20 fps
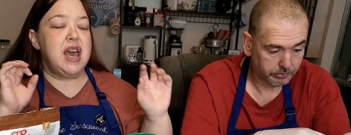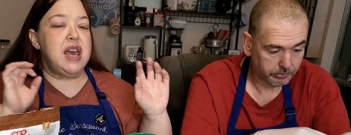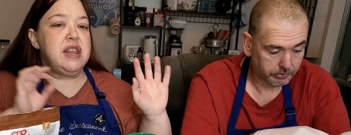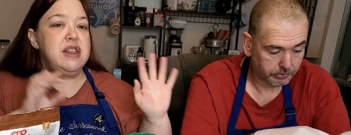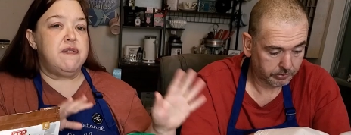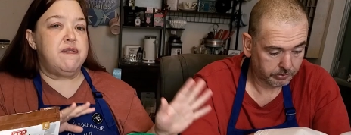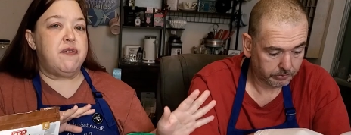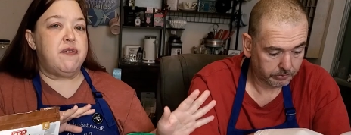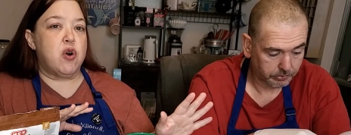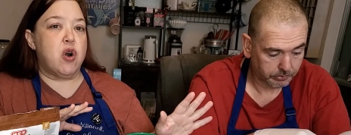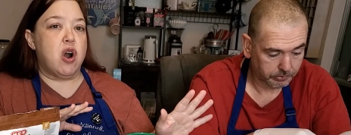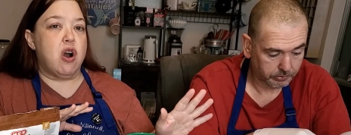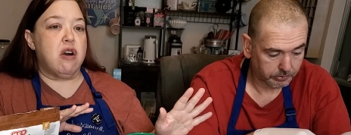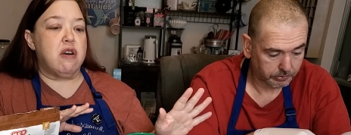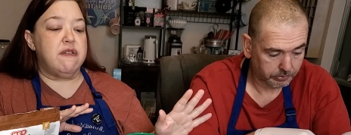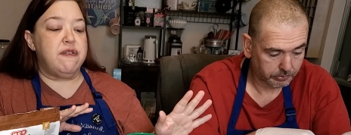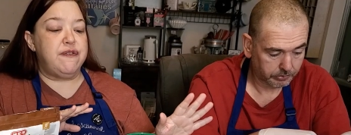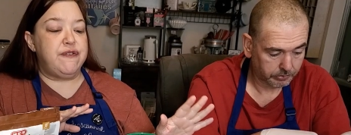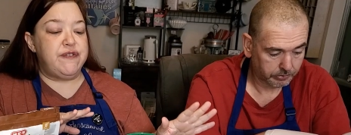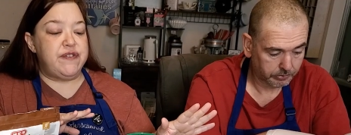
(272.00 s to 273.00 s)
Speaker 1: And then for our
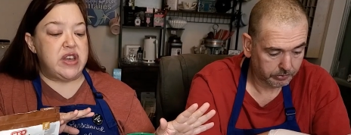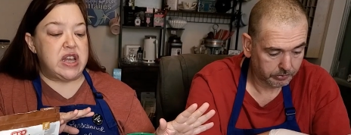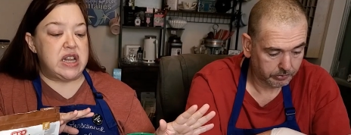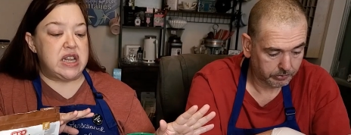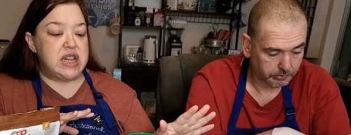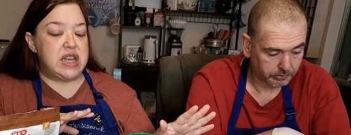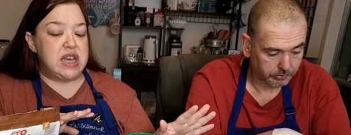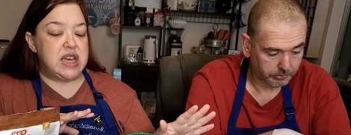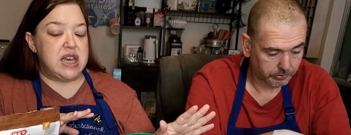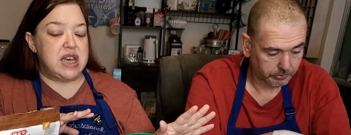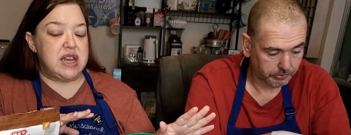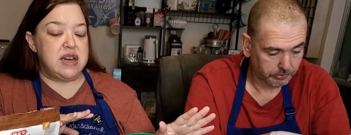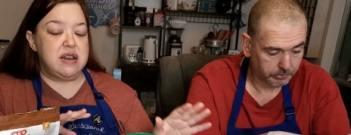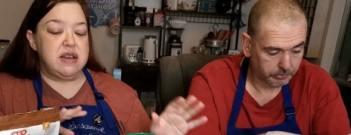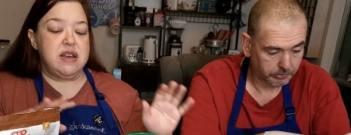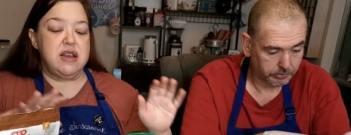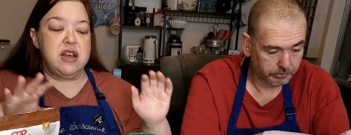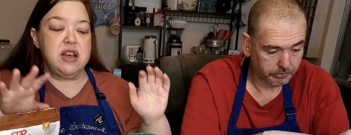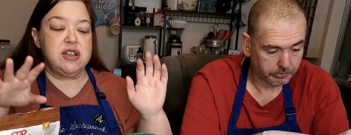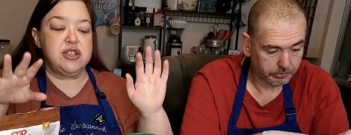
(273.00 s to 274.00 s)
filling,
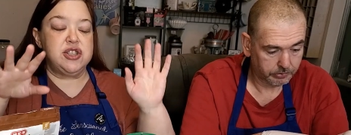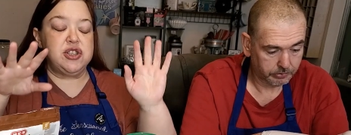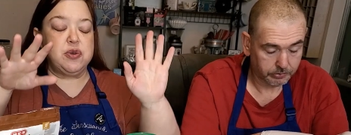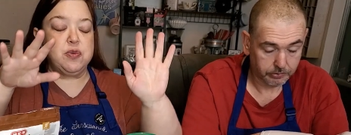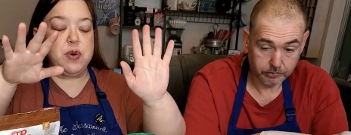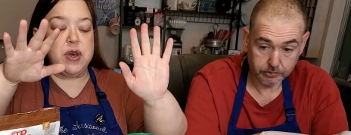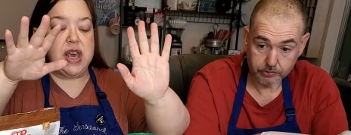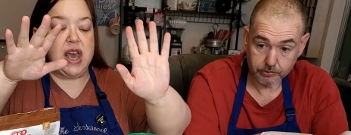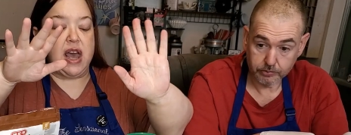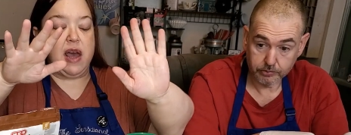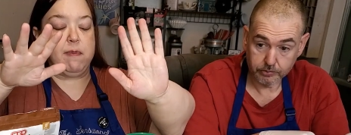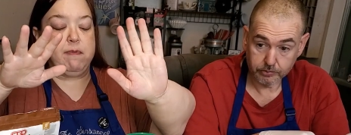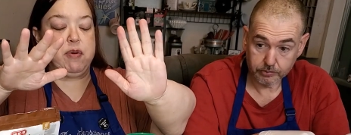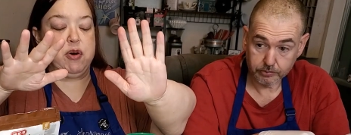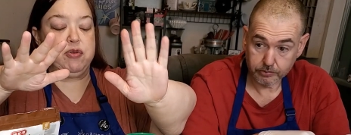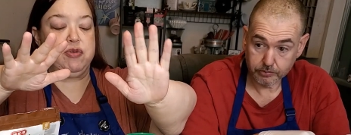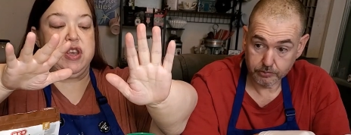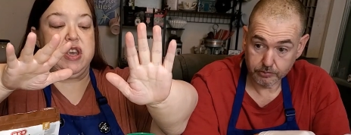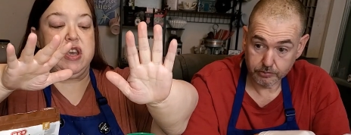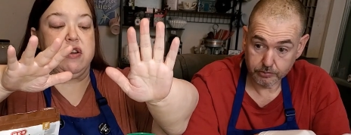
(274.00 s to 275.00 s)
so we have
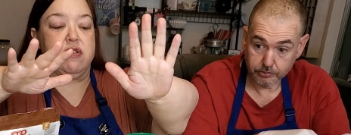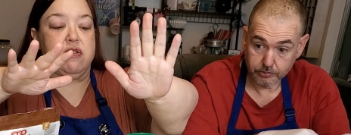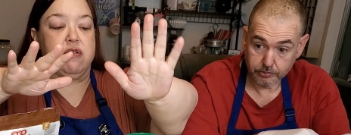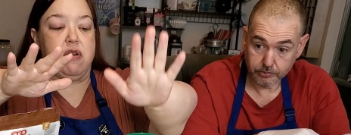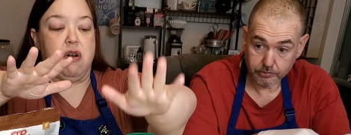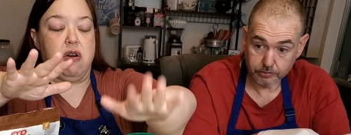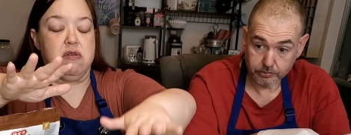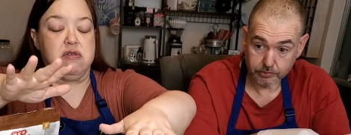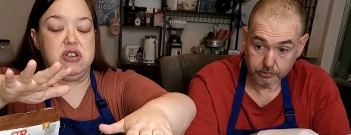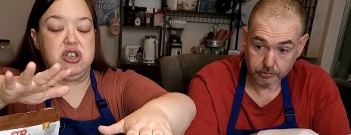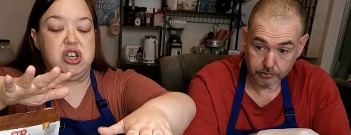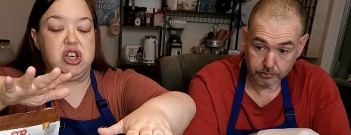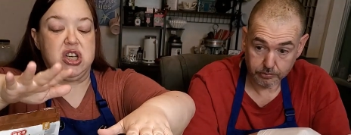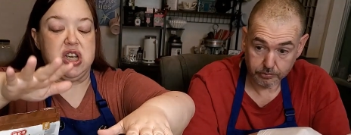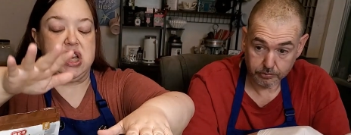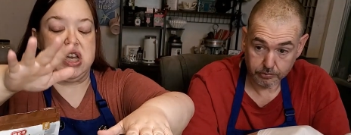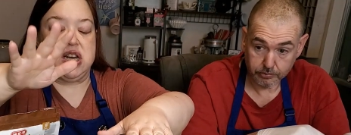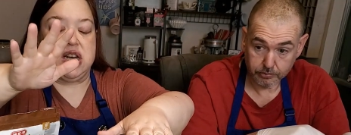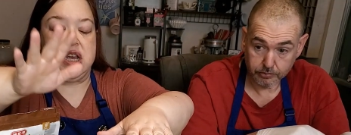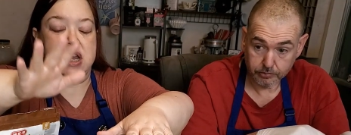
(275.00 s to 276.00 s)
both here our
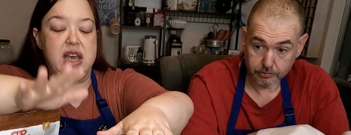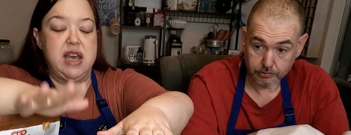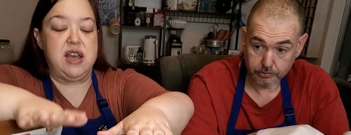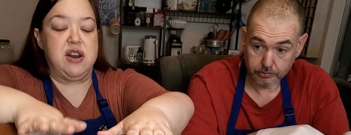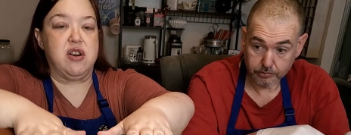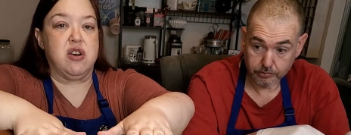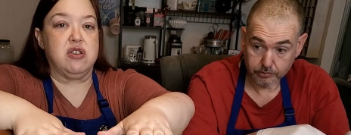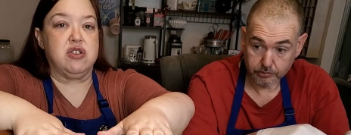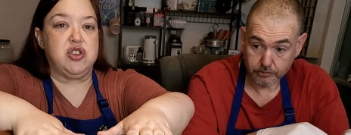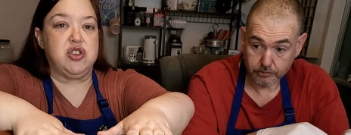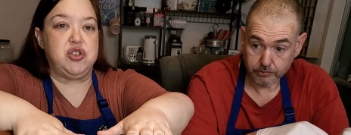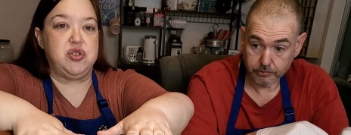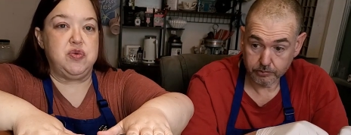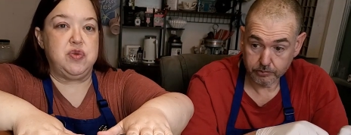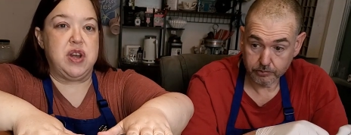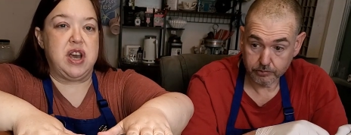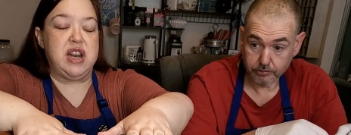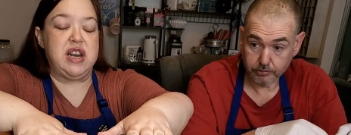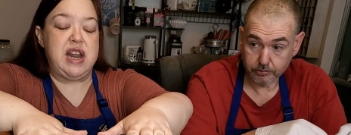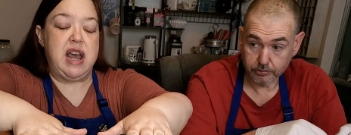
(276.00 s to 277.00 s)
chicken and our
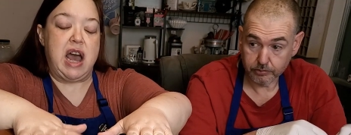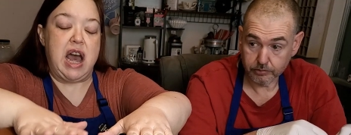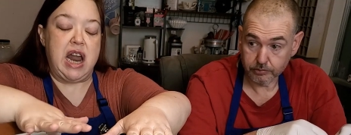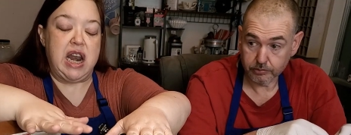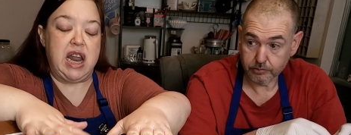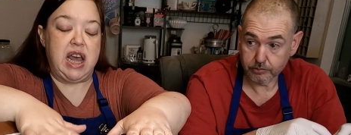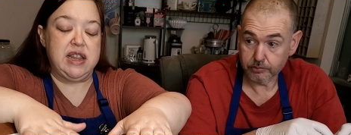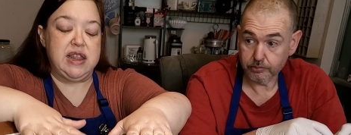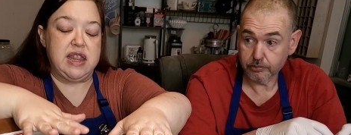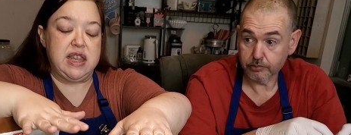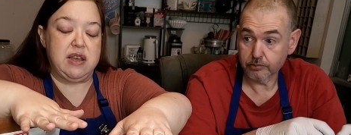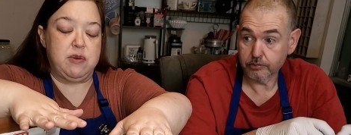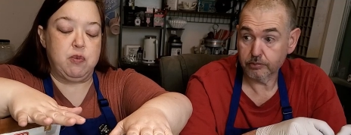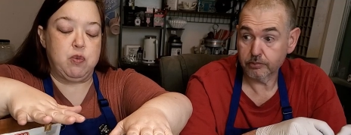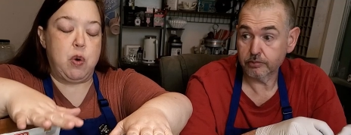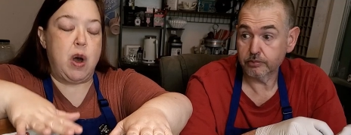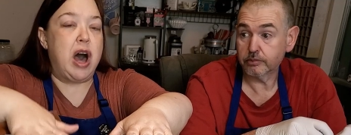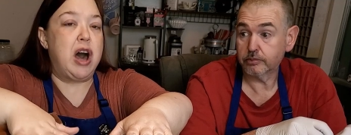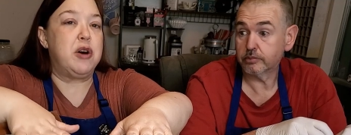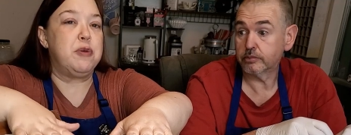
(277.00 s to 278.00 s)
tuna. Now, I like the
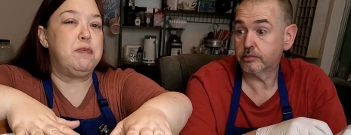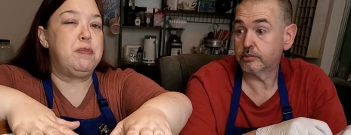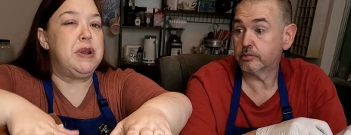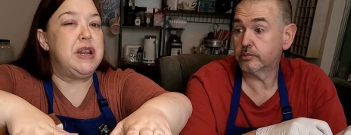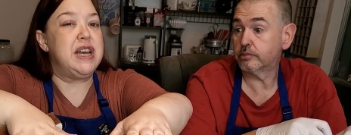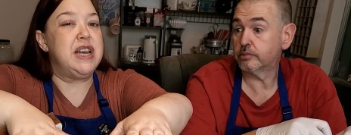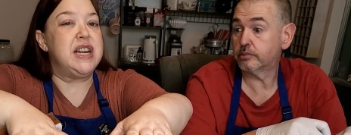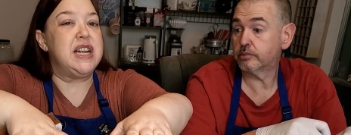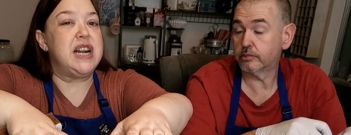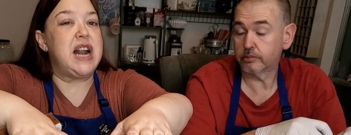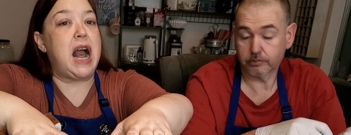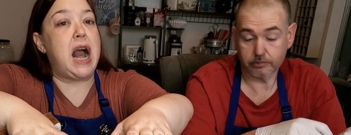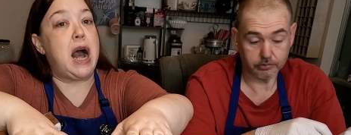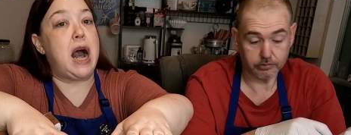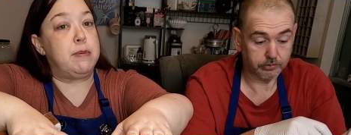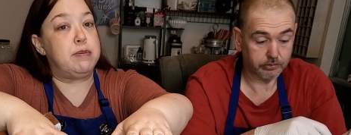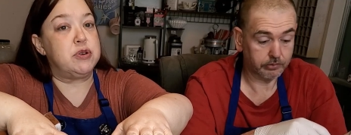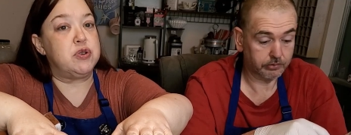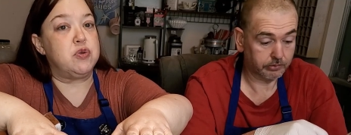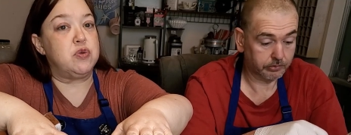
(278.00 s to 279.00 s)
Wild Planet
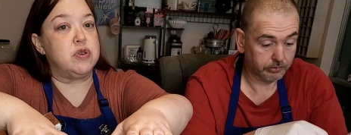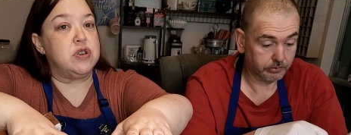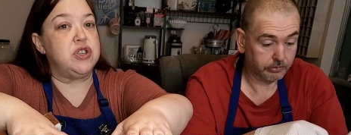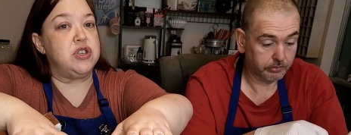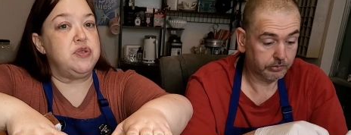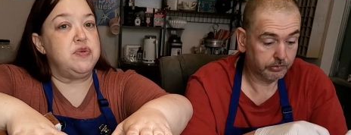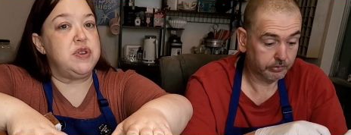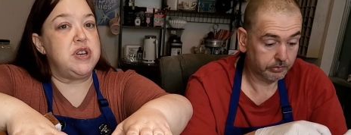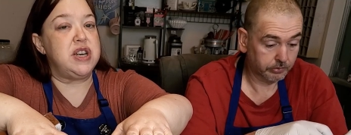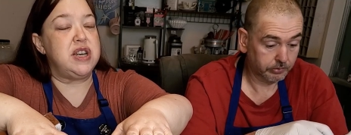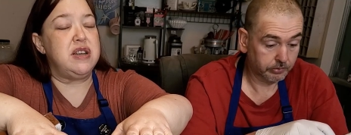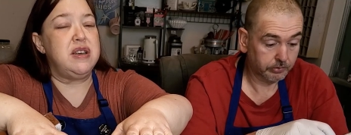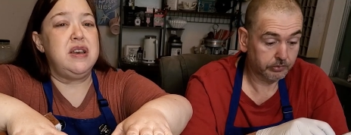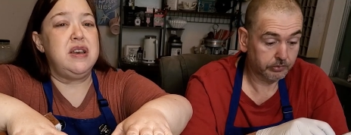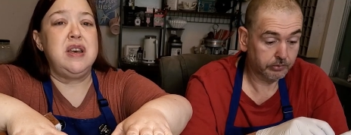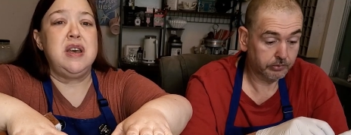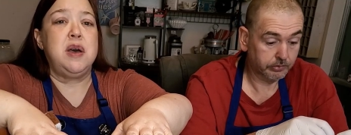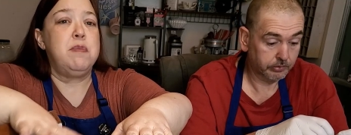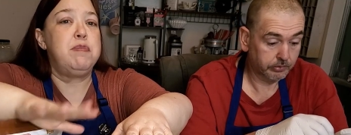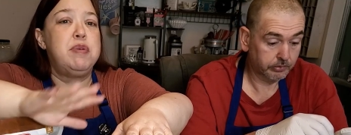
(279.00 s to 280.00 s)
albacore tuna,
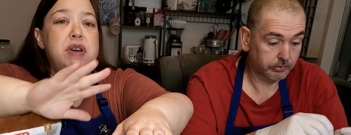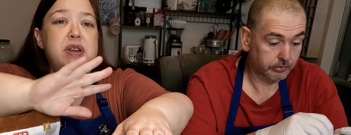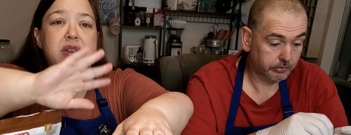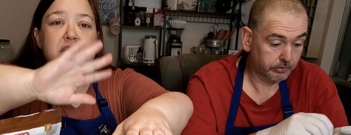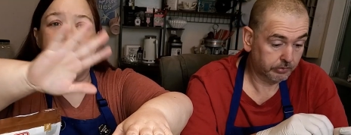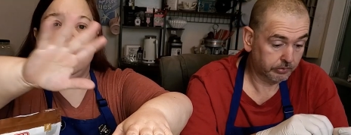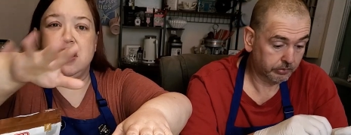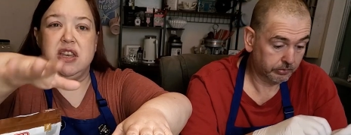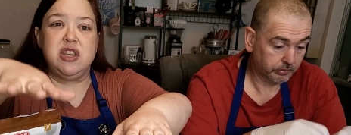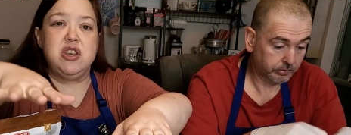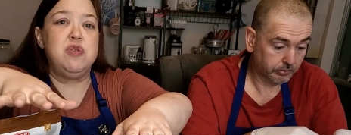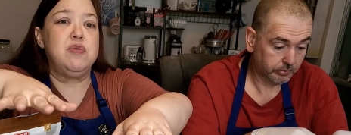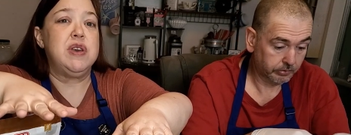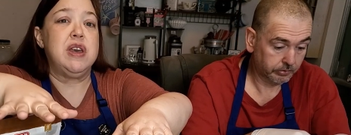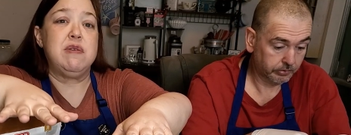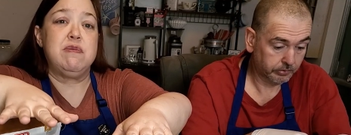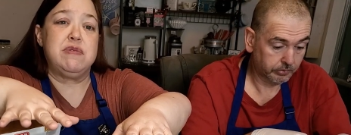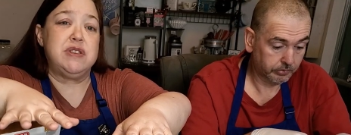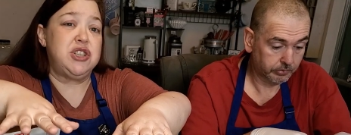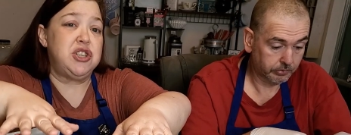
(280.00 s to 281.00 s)
but you
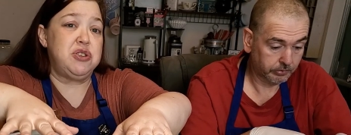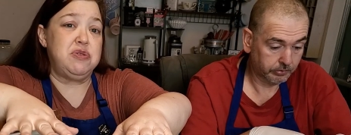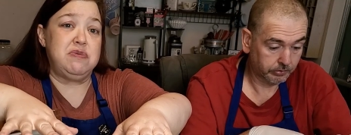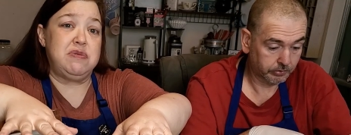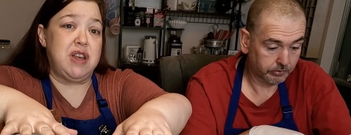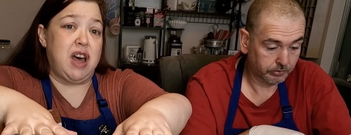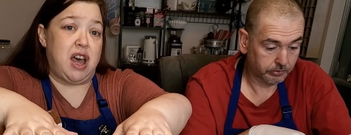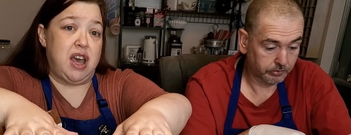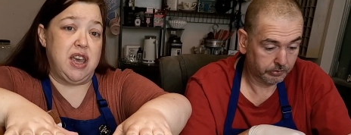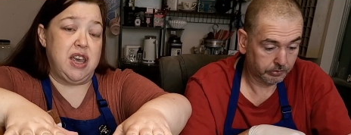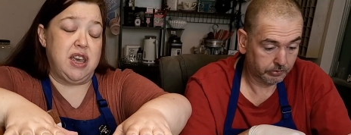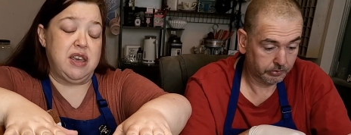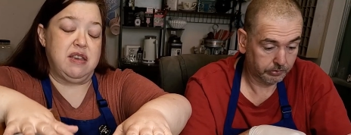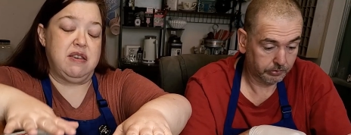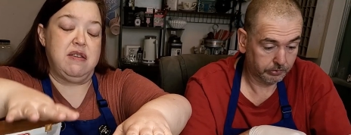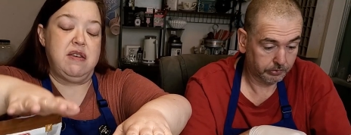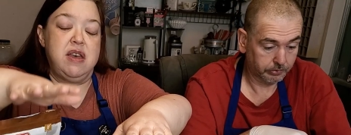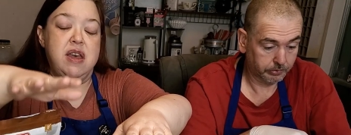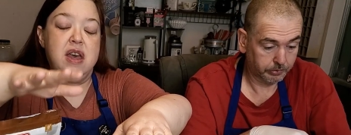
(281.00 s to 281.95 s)
get what you like.